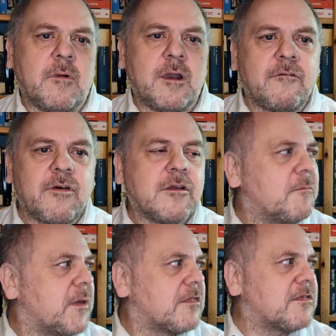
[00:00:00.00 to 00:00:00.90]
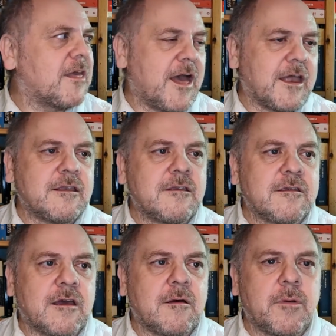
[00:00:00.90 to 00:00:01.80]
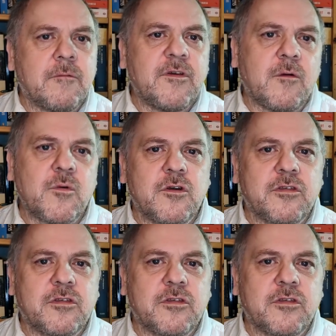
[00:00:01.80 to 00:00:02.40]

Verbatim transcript: love her to bits, and uh, but V.I.